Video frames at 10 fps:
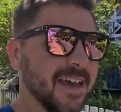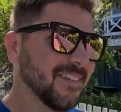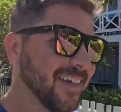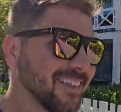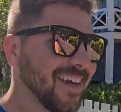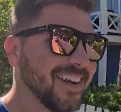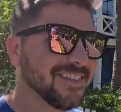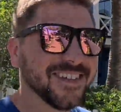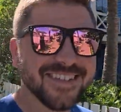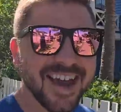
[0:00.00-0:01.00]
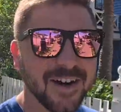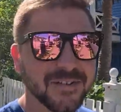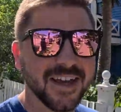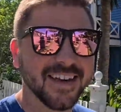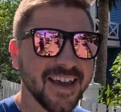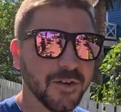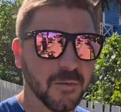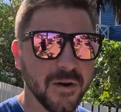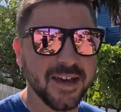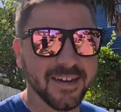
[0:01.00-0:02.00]
They laid out the town in a
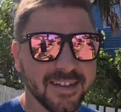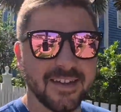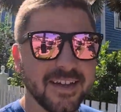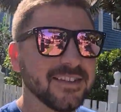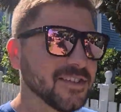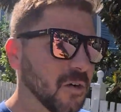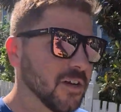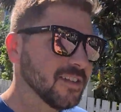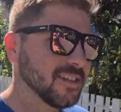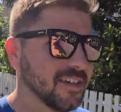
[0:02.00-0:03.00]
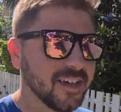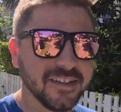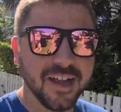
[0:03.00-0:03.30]
grid and started selling